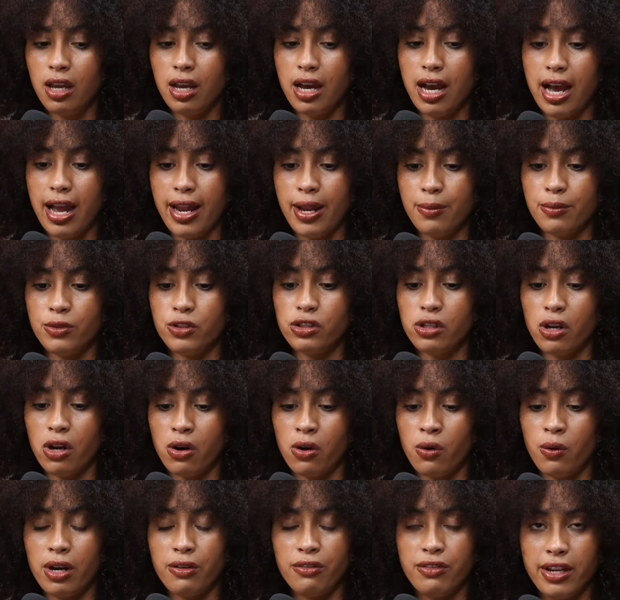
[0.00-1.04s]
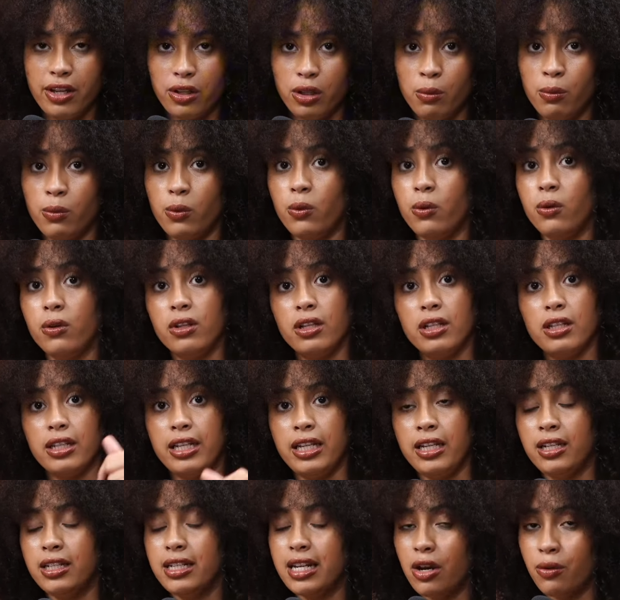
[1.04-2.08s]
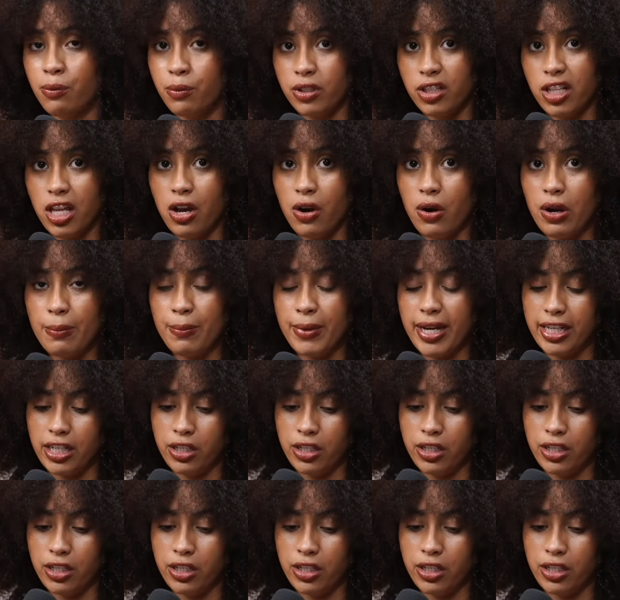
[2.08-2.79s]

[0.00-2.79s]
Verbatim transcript: I am so available. Link down below in my